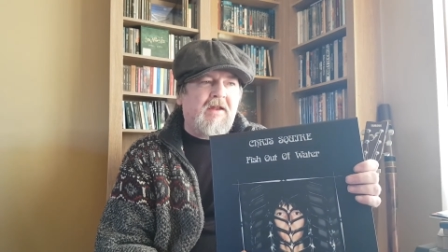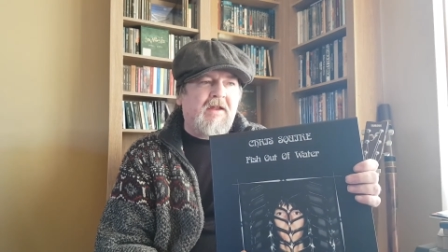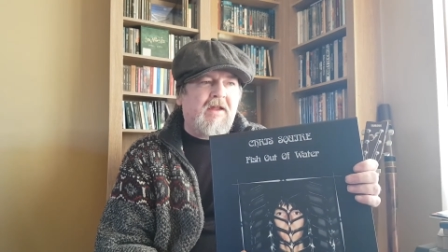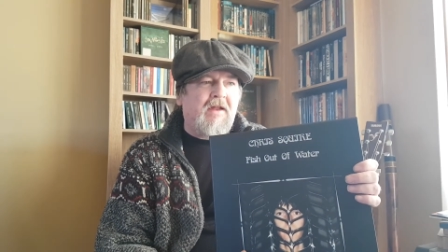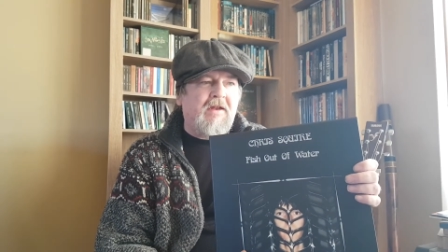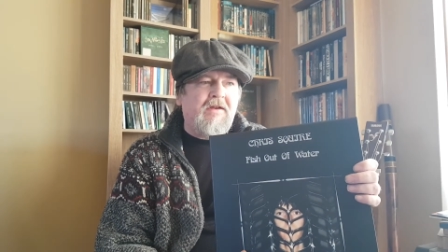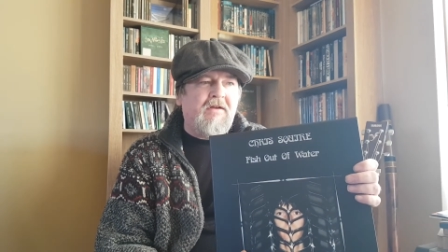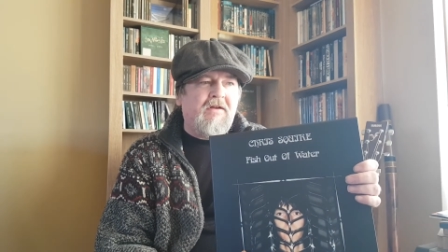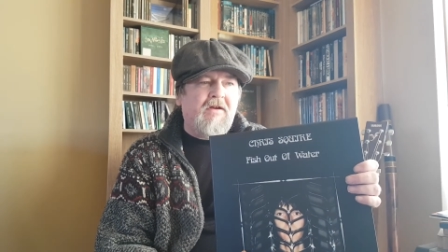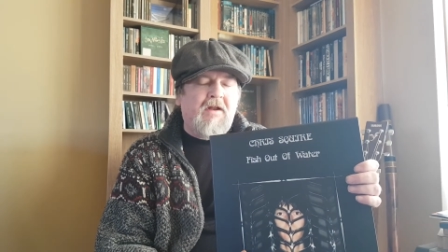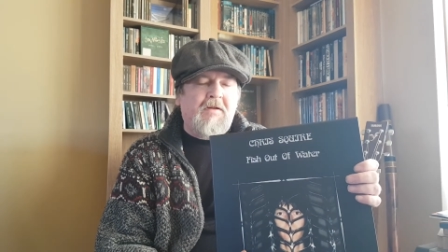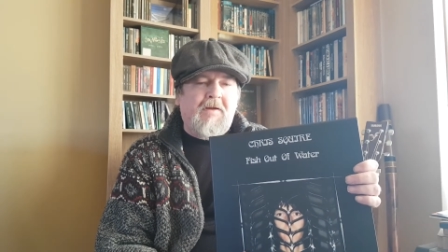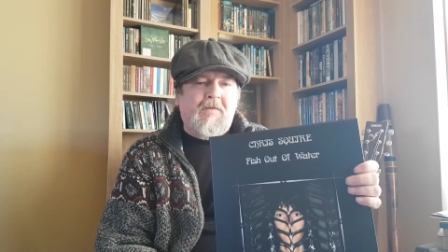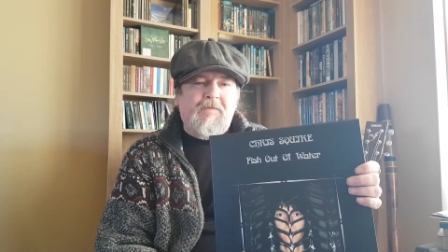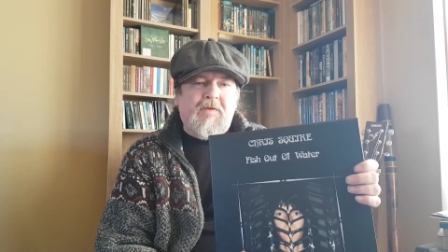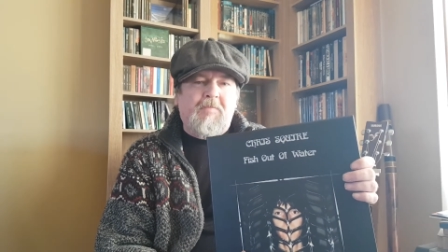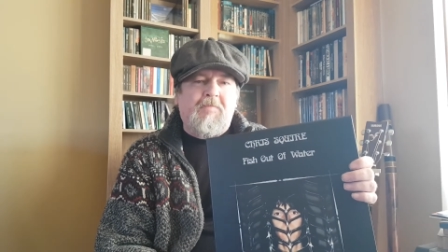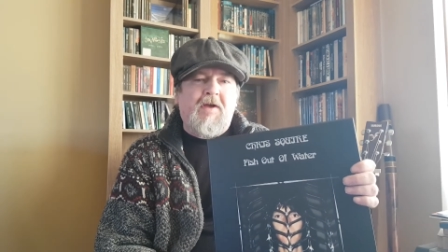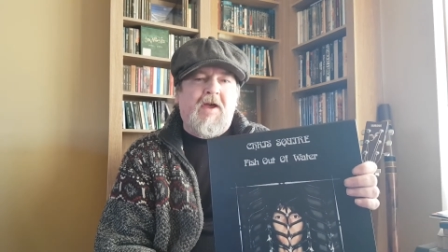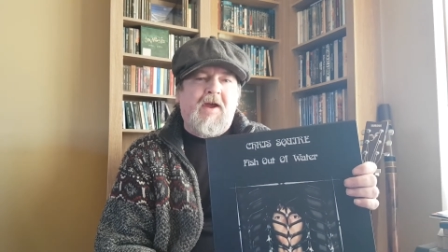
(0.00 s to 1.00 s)
and you're going to have
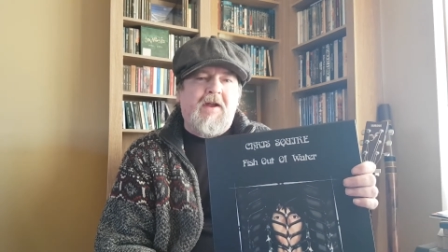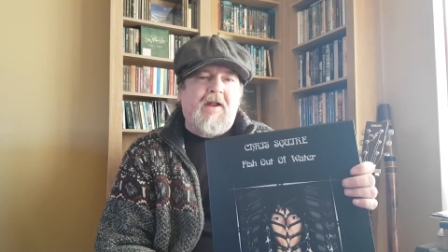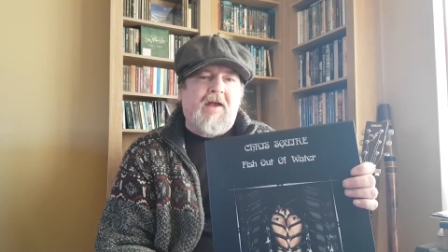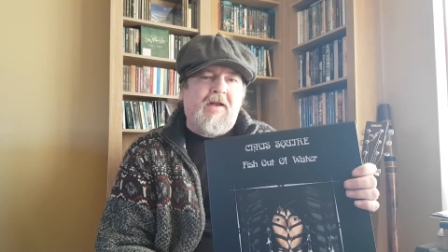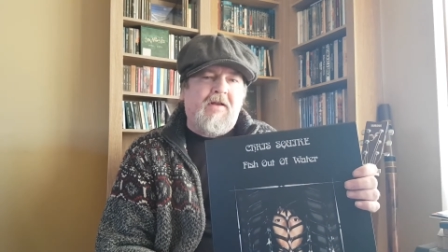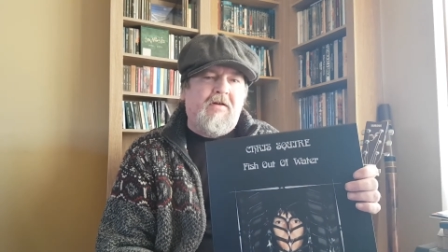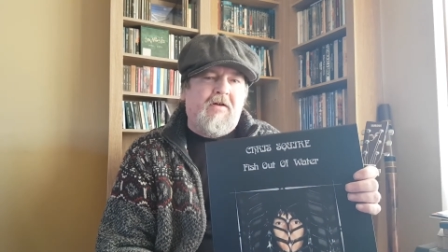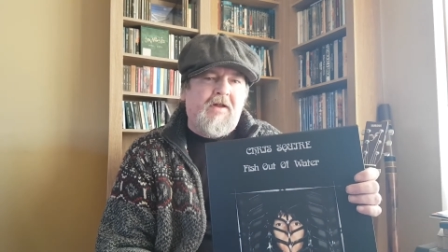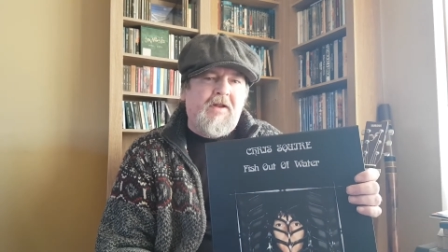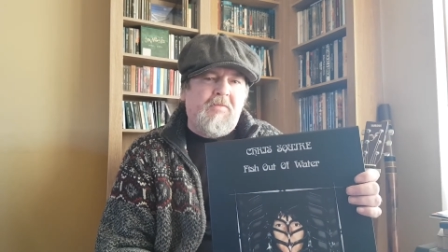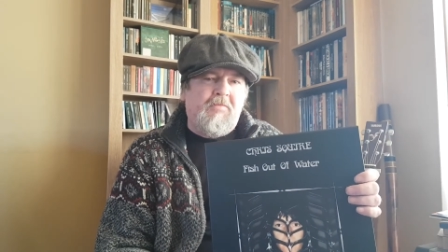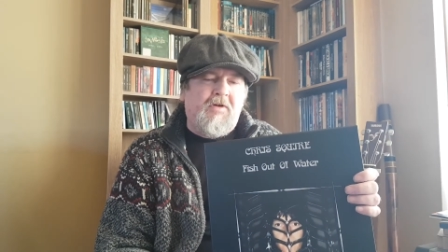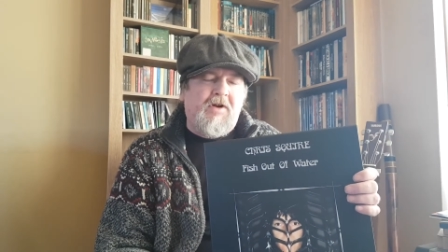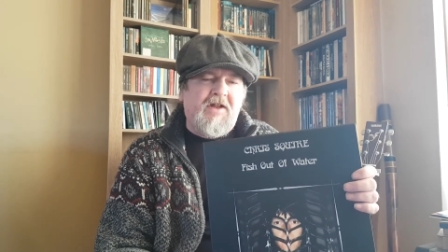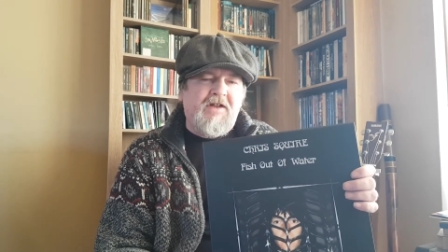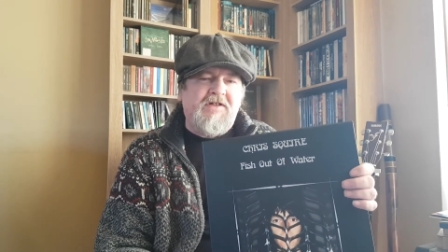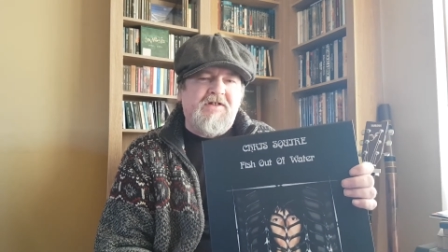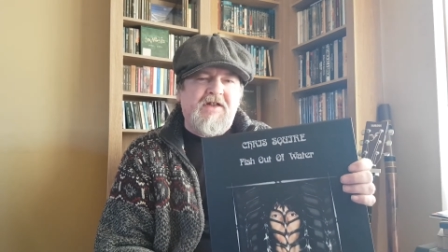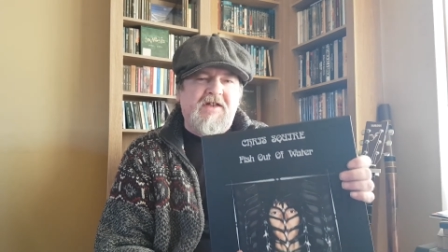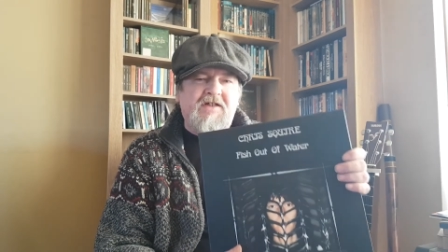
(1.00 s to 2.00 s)
to pay that kind of
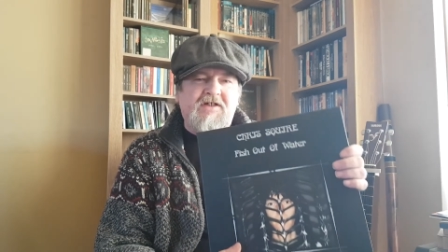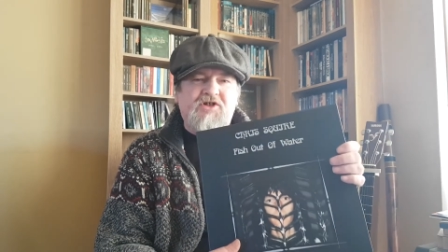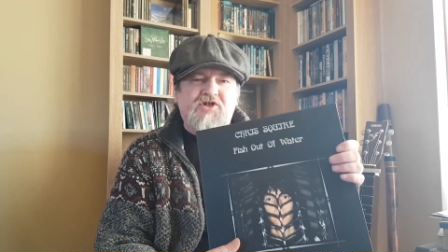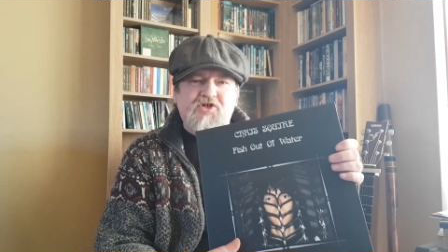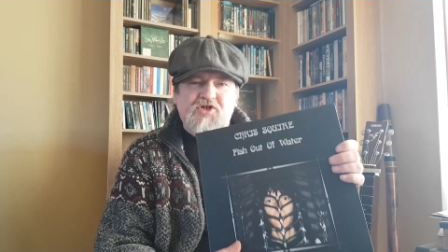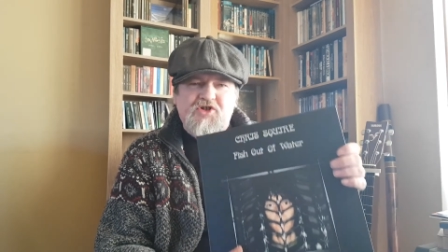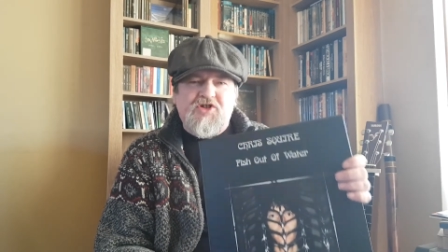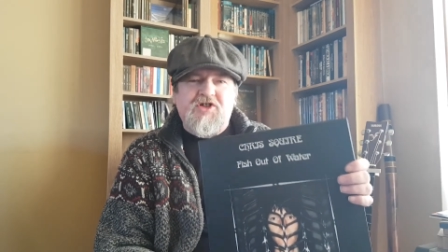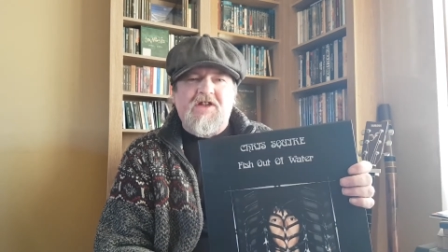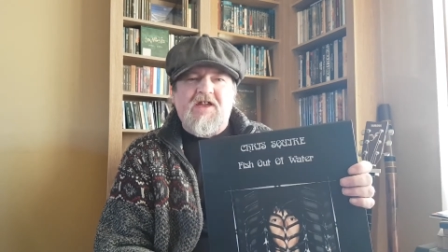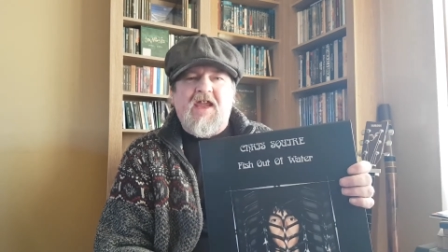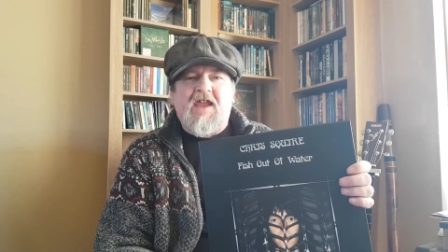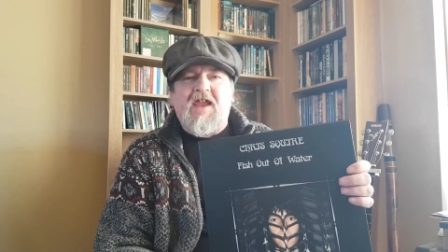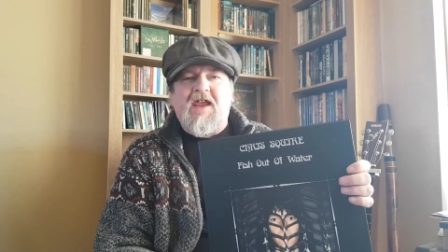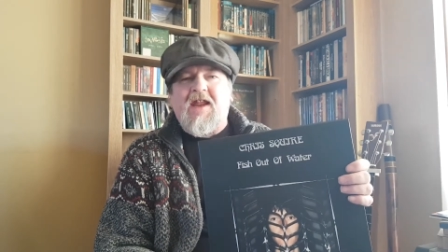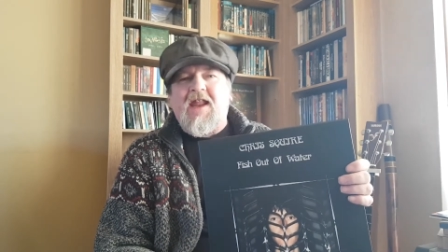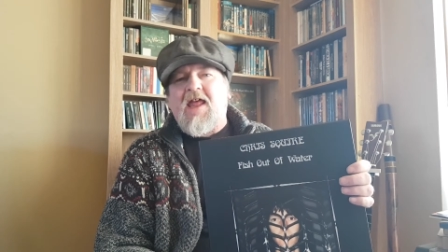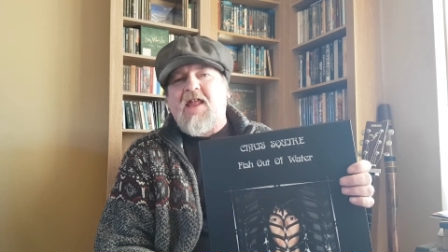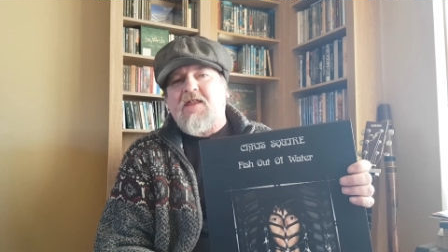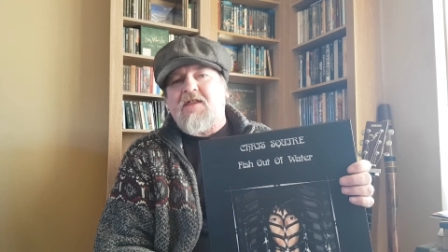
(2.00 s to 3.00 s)
money just to get
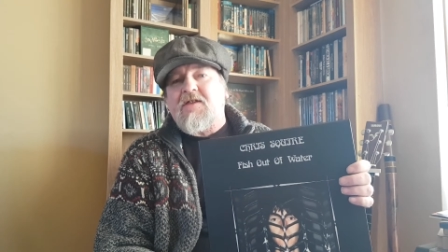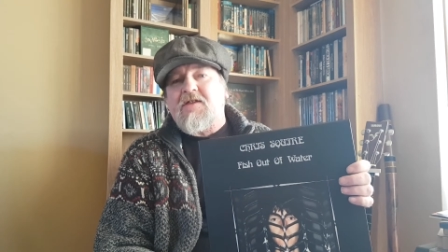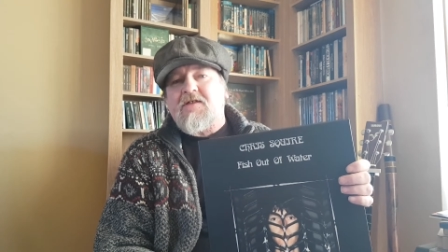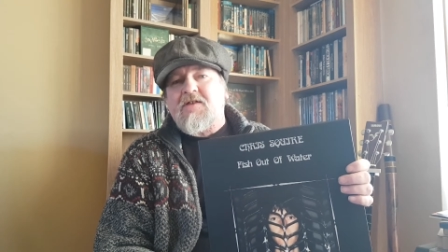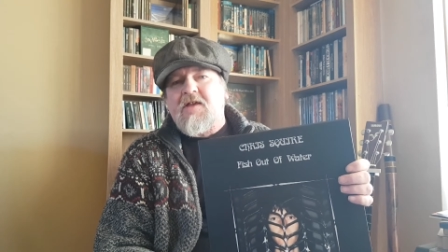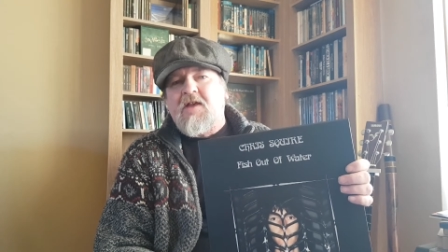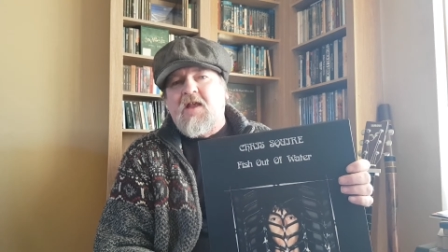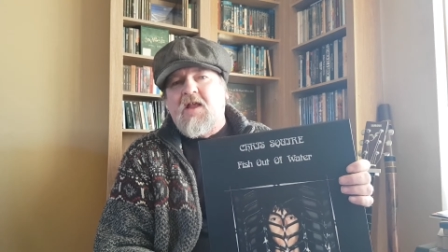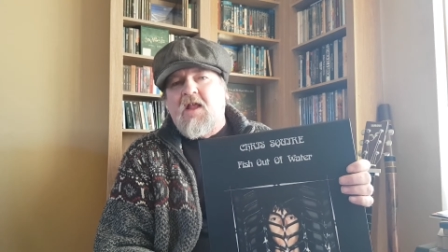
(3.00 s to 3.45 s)
your hands